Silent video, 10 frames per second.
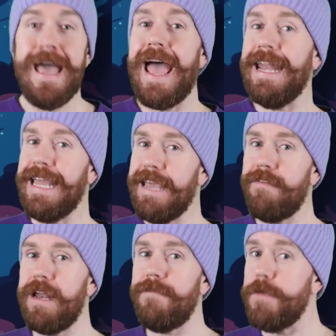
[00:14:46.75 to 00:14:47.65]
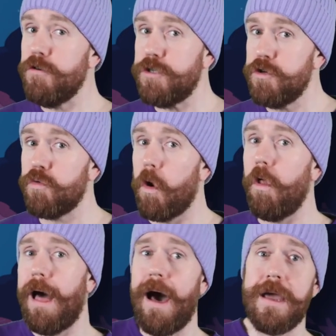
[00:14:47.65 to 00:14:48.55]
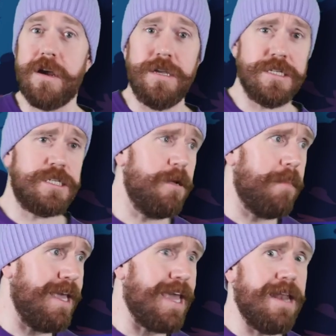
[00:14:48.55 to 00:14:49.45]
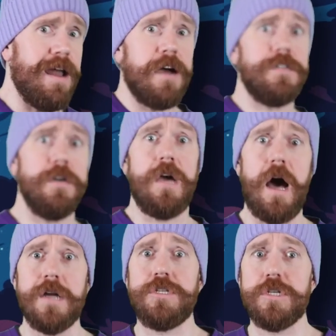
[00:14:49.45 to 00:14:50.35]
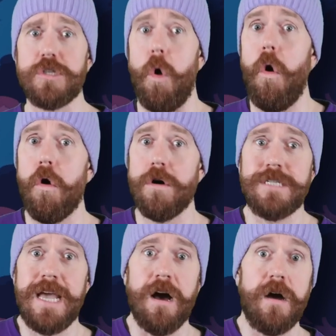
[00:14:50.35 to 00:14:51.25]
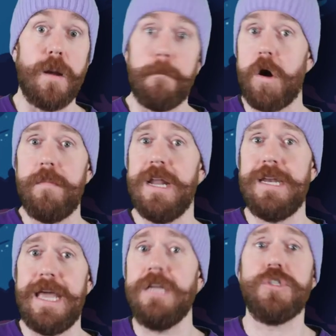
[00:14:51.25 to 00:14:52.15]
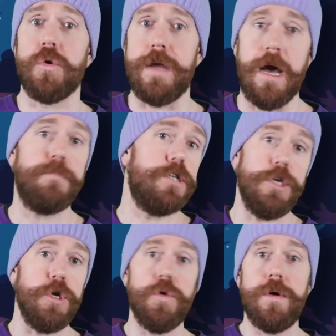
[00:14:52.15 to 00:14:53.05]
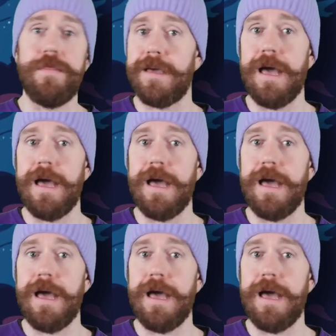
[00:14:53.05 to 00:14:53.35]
And even if you do roll higher, you still might get knocked unconscious or take on a permanent injury, up to you and the